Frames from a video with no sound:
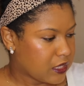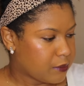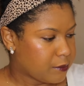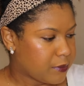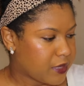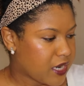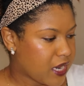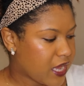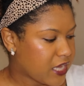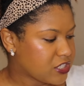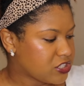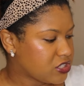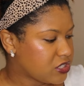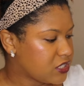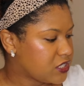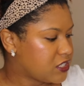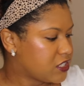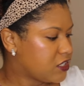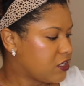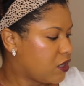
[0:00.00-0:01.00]
But I
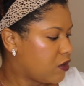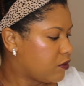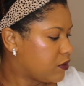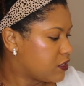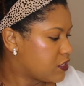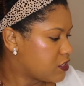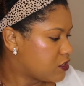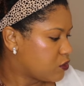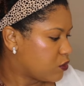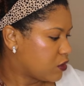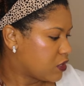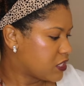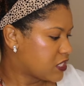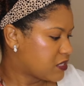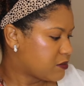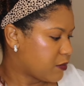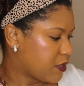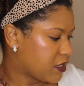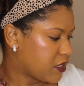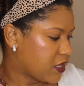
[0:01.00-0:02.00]
actually did go in store and
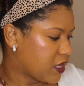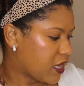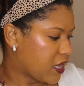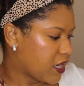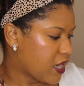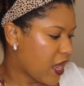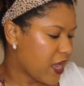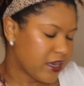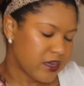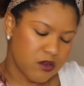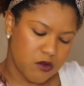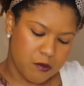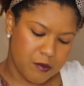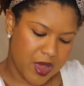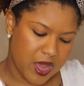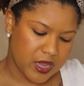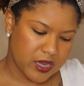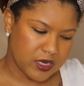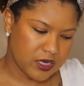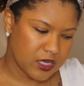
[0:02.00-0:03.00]
smell it, and I
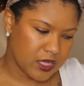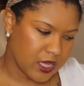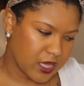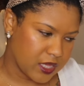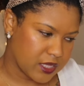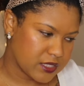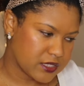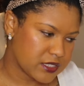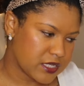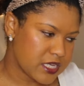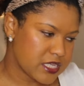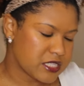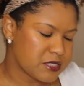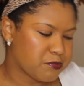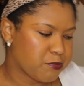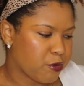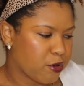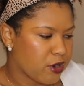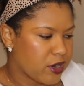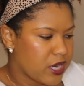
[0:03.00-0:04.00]
don't mind it. It's
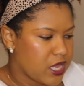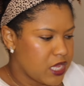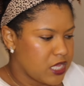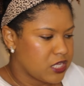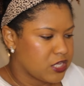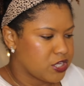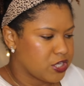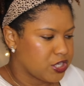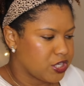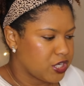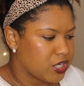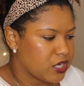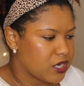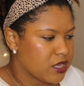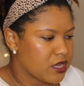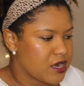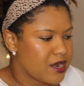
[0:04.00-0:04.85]
pretty good.